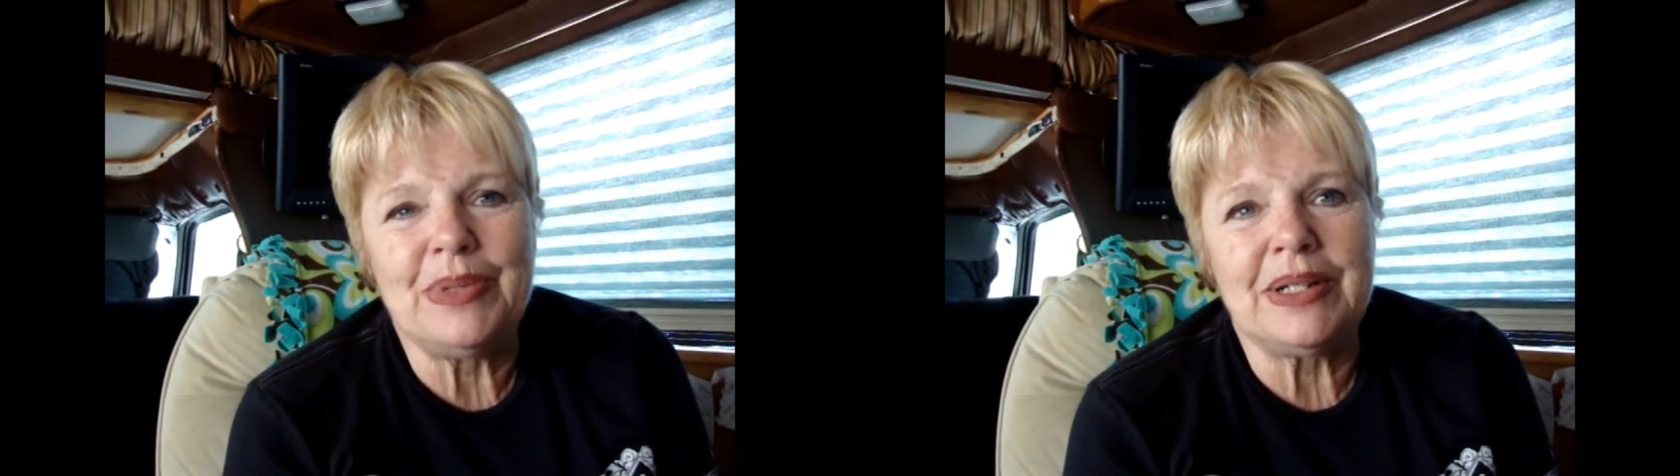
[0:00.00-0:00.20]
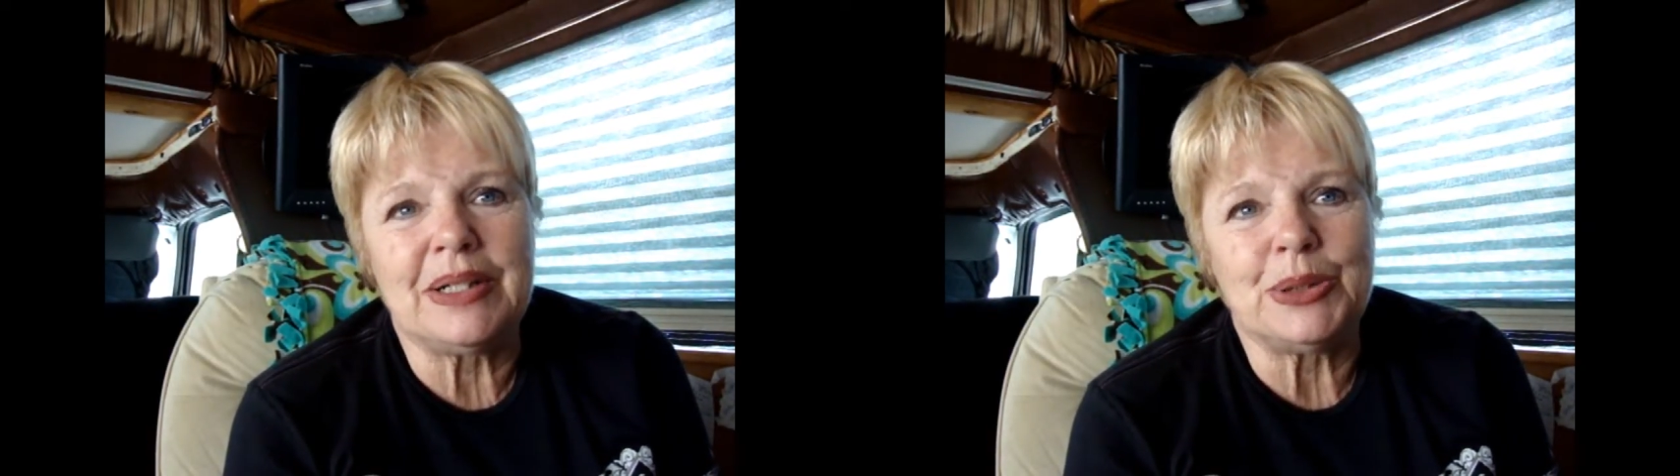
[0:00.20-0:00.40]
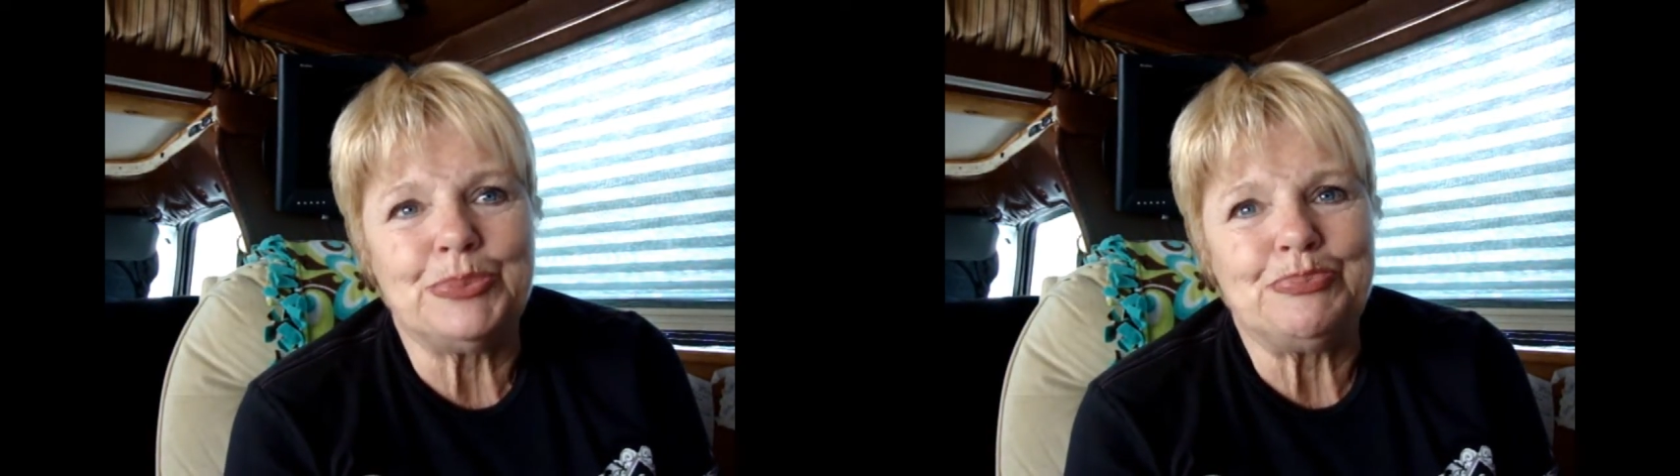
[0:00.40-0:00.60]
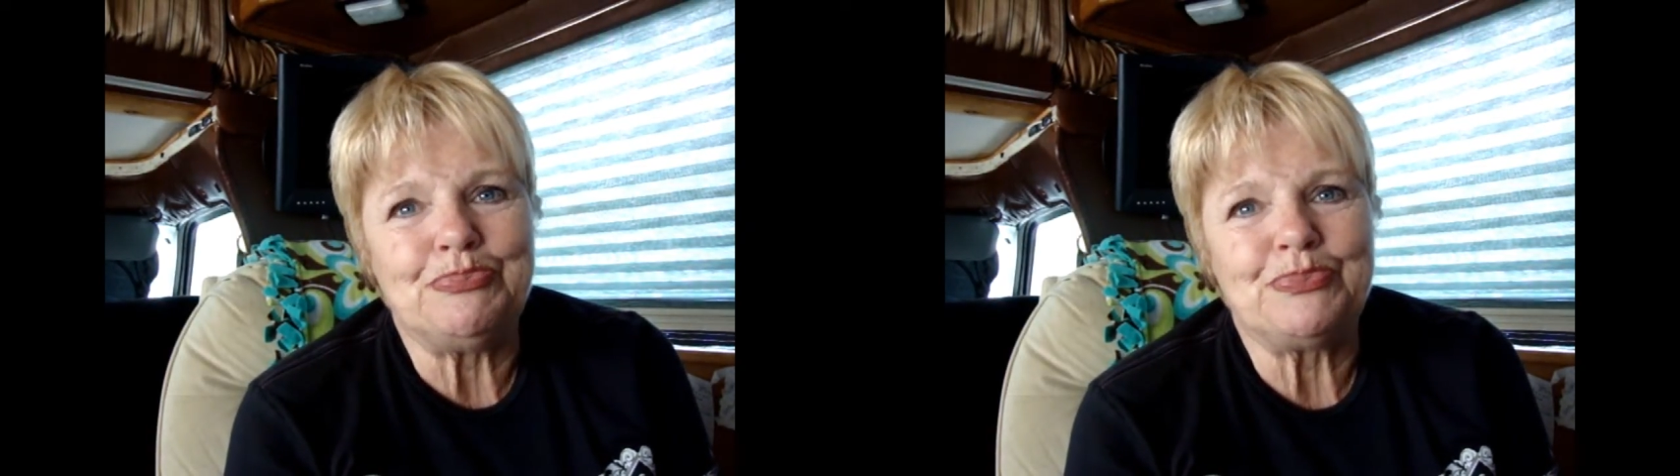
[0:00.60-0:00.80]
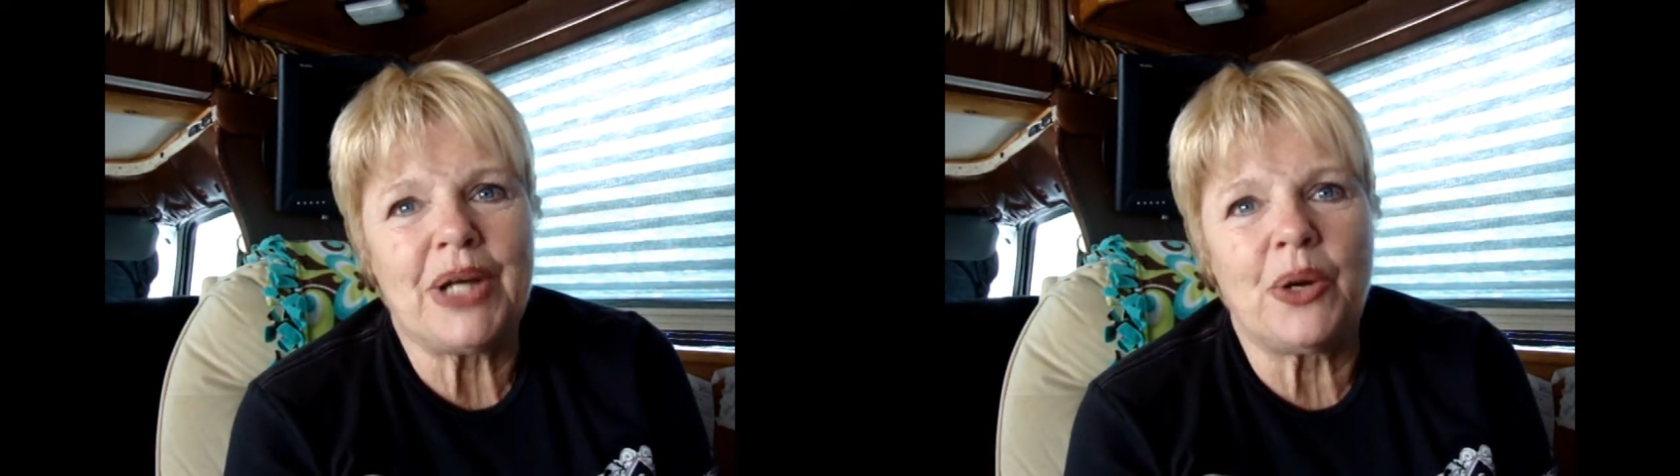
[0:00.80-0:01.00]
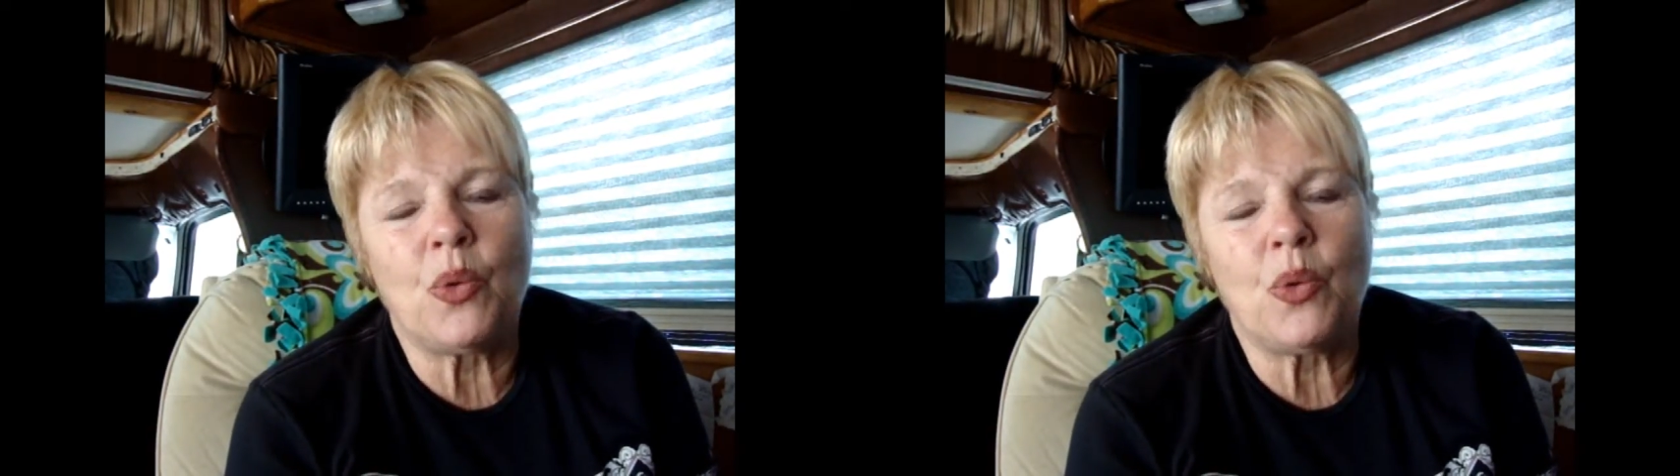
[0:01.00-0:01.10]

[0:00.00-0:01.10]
I